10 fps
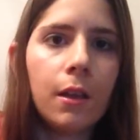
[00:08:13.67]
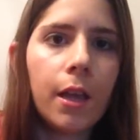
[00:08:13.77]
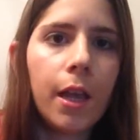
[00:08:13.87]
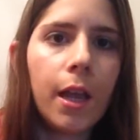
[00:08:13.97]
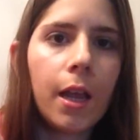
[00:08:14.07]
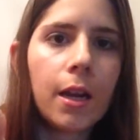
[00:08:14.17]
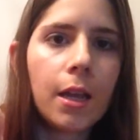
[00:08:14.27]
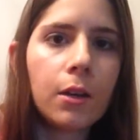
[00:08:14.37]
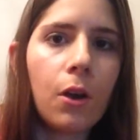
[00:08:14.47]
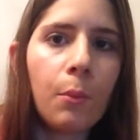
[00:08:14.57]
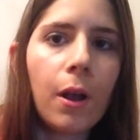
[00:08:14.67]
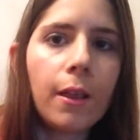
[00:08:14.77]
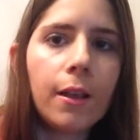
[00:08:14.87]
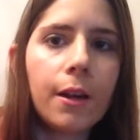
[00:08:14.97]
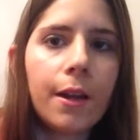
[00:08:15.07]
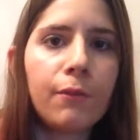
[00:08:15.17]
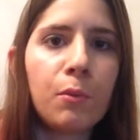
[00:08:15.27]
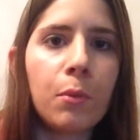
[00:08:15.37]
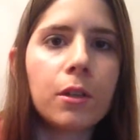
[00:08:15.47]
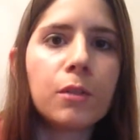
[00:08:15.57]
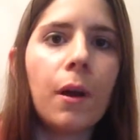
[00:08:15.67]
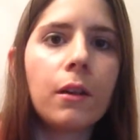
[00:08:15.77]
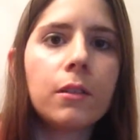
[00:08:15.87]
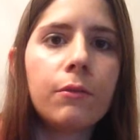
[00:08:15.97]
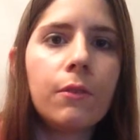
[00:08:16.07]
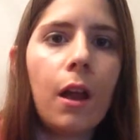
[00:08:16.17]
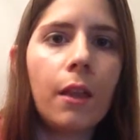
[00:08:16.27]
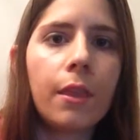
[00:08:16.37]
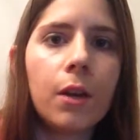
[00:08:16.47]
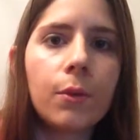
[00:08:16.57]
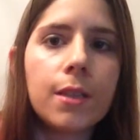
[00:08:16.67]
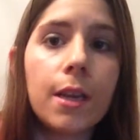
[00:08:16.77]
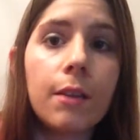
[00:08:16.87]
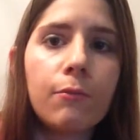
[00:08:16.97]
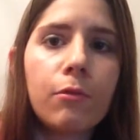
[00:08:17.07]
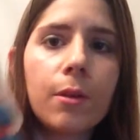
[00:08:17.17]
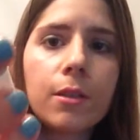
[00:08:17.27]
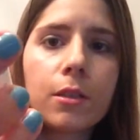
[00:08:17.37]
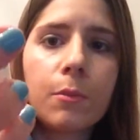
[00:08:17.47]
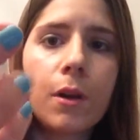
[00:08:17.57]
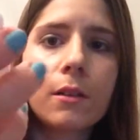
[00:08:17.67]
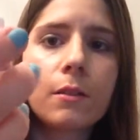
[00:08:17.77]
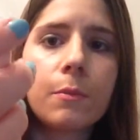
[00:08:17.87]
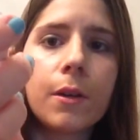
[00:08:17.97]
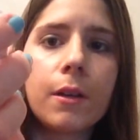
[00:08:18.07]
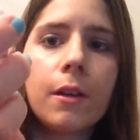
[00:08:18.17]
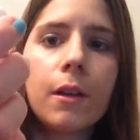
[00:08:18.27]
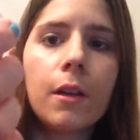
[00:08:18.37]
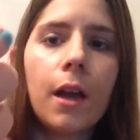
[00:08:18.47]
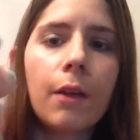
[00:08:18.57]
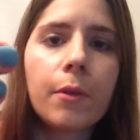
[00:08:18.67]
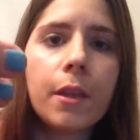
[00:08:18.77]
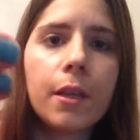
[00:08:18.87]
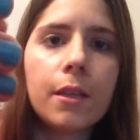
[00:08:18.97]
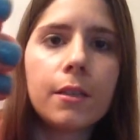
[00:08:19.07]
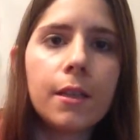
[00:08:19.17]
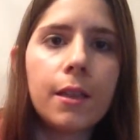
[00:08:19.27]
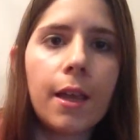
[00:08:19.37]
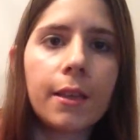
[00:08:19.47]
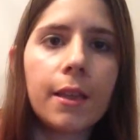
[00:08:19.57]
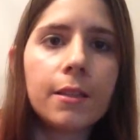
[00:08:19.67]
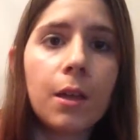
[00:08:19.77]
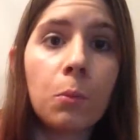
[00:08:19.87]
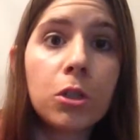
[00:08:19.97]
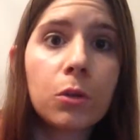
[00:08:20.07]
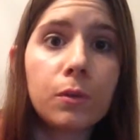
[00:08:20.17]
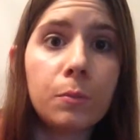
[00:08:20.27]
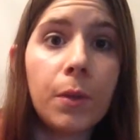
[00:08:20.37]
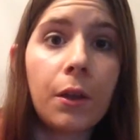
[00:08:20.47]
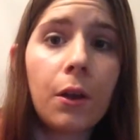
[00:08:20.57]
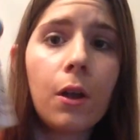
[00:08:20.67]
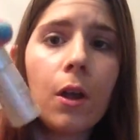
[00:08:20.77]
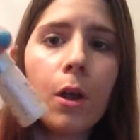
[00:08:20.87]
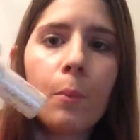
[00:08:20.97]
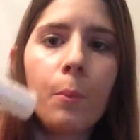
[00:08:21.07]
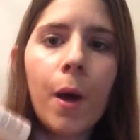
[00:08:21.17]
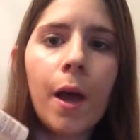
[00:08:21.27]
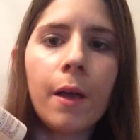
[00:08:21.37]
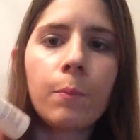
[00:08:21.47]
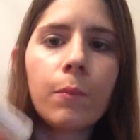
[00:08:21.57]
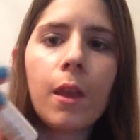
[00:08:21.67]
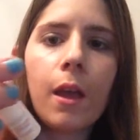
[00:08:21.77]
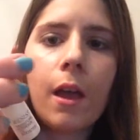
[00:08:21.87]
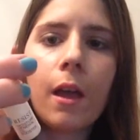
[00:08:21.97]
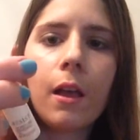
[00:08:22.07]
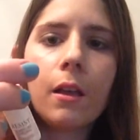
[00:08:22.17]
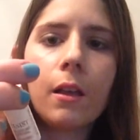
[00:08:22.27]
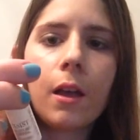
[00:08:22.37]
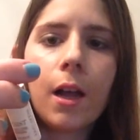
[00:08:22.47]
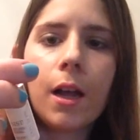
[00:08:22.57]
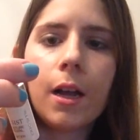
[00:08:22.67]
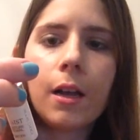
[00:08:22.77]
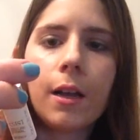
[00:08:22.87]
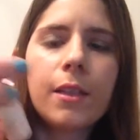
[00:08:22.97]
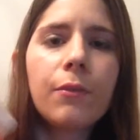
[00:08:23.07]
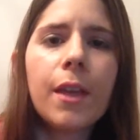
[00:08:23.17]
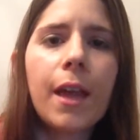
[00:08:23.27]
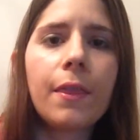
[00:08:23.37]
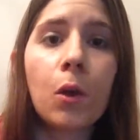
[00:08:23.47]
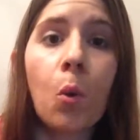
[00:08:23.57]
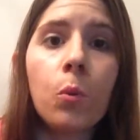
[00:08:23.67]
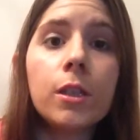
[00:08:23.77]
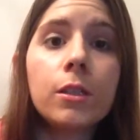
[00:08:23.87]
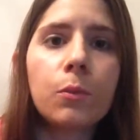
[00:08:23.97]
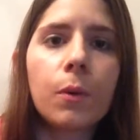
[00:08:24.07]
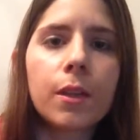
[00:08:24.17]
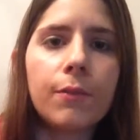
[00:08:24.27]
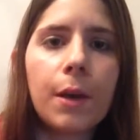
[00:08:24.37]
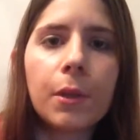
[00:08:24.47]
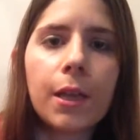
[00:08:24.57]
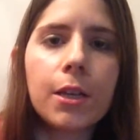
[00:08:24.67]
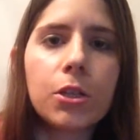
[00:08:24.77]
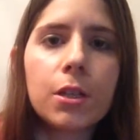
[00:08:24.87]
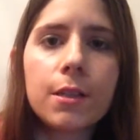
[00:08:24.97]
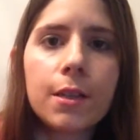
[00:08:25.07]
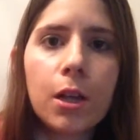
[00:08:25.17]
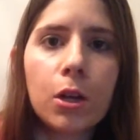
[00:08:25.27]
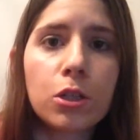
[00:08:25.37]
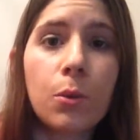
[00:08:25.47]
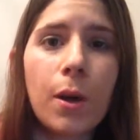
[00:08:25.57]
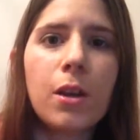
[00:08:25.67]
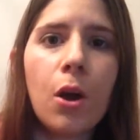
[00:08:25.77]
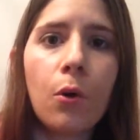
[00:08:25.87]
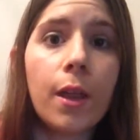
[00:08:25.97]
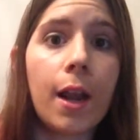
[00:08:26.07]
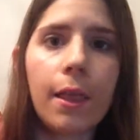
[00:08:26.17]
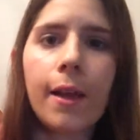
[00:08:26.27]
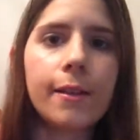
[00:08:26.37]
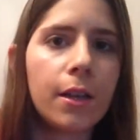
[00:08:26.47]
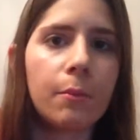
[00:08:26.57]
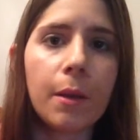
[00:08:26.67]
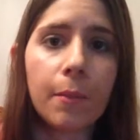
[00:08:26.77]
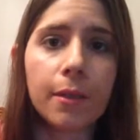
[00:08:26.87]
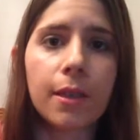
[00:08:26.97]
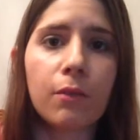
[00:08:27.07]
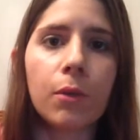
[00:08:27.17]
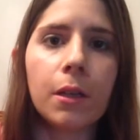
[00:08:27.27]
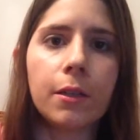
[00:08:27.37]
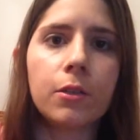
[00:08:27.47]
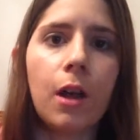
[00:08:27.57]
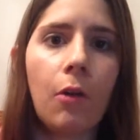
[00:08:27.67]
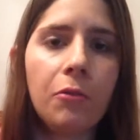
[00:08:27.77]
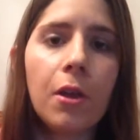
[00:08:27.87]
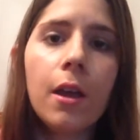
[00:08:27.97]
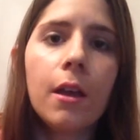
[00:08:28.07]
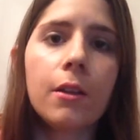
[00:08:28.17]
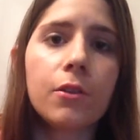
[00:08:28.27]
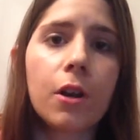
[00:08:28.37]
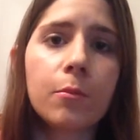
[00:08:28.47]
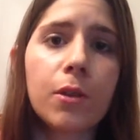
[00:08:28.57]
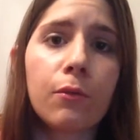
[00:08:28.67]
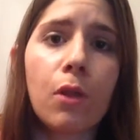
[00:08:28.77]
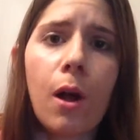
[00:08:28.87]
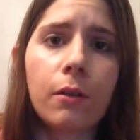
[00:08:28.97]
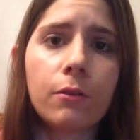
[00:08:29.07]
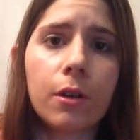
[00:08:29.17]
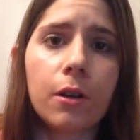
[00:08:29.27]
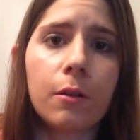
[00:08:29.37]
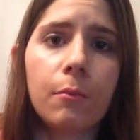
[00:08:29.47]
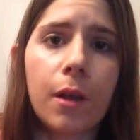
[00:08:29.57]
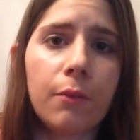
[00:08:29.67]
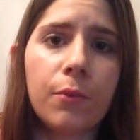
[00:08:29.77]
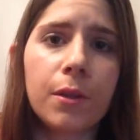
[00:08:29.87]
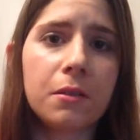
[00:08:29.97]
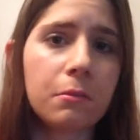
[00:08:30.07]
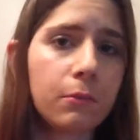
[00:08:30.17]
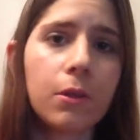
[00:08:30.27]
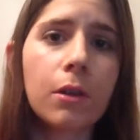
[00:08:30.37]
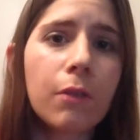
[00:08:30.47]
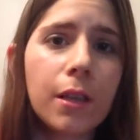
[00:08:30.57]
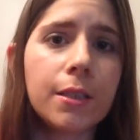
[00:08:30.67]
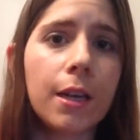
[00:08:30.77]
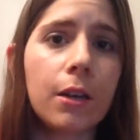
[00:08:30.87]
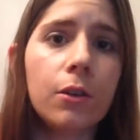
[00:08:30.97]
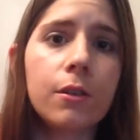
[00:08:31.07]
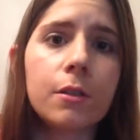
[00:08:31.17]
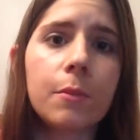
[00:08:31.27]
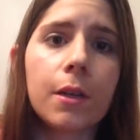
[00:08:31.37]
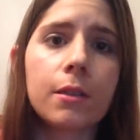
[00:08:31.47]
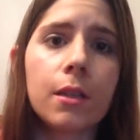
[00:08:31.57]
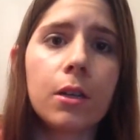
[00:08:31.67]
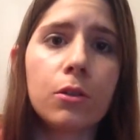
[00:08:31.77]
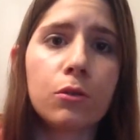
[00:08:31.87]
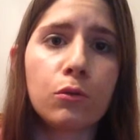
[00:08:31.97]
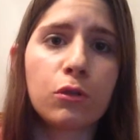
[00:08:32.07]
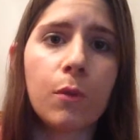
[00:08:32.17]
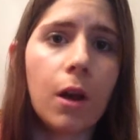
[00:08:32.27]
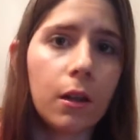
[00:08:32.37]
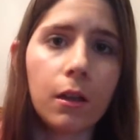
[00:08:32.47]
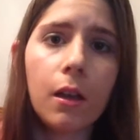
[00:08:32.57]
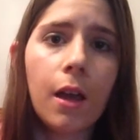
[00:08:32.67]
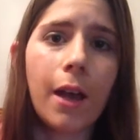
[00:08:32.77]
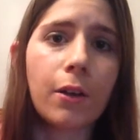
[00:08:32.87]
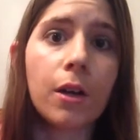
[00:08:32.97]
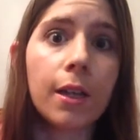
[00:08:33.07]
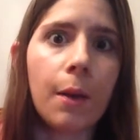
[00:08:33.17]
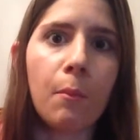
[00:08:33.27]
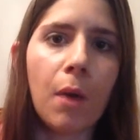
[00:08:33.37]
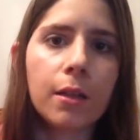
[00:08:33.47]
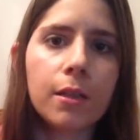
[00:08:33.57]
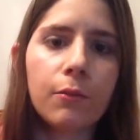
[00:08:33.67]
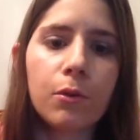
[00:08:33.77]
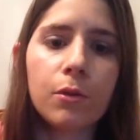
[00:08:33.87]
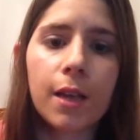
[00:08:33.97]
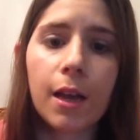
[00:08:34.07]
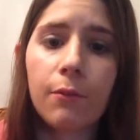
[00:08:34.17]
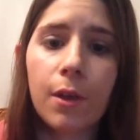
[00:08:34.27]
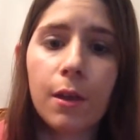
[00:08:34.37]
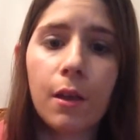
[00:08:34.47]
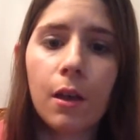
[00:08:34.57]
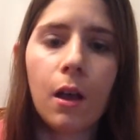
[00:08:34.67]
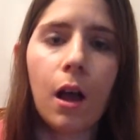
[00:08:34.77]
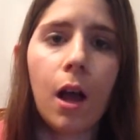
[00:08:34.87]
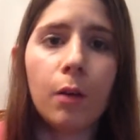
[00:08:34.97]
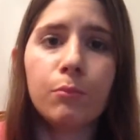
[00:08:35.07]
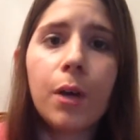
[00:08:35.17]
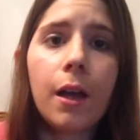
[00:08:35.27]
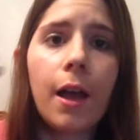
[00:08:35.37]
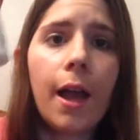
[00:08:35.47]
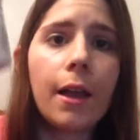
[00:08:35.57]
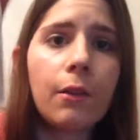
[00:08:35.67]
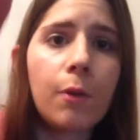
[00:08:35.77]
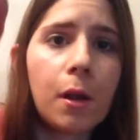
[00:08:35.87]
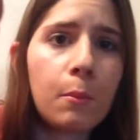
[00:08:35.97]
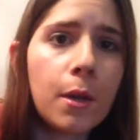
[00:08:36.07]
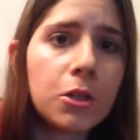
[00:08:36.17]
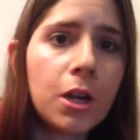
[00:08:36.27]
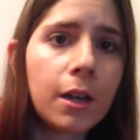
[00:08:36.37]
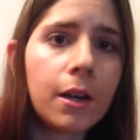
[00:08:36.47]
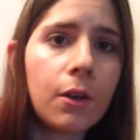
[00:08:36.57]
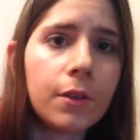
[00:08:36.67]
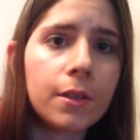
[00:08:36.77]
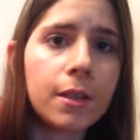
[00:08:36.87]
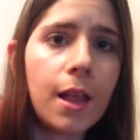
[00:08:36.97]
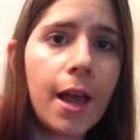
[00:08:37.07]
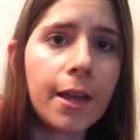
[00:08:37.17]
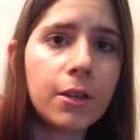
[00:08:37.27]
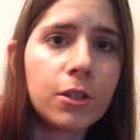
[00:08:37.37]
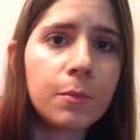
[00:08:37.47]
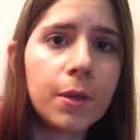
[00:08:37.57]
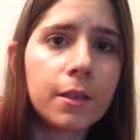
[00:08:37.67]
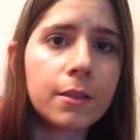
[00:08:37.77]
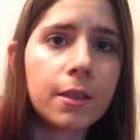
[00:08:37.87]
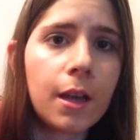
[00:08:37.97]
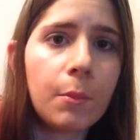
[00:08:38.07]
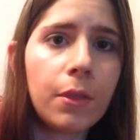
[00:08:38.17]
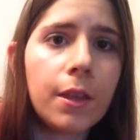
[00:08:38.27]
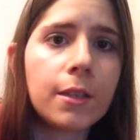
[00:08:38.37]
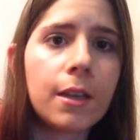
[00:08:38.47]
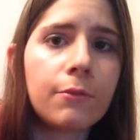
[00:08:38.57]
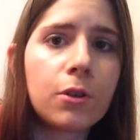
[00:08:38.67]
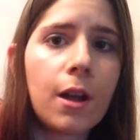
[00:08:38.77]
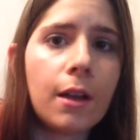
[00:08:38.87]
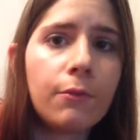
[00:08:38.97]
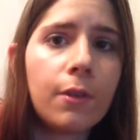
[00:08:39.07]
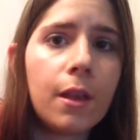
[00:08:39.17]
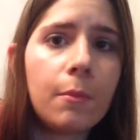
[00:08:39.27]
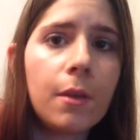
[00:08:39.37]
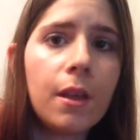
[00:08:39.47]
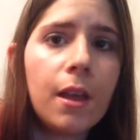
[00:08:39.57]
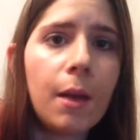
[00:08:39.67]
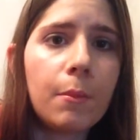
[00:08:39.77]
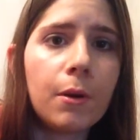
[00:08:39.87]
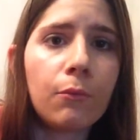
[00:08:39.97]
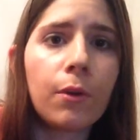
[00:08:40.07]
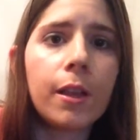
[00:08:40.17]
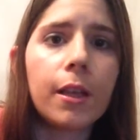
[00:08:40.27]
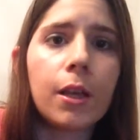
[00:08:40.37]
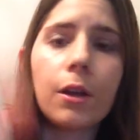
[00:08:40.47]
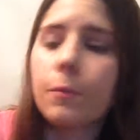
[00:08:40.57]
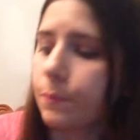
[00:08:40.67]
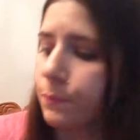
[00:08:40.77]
And I don't know, I probably got it out of a Birchbox. If not, then it was an Influencer box, but I really did like this. I wish it was bigger, but I definitely had like a week's worth of applications in here, so I know that I liked it. It made my skin really soft. In terms of long-term benefits, couldn't really tell you just because it is so small. I couldn't get months of use out of it. But I highly recommend checking out this line just because the couple things I've tried for them have been really good.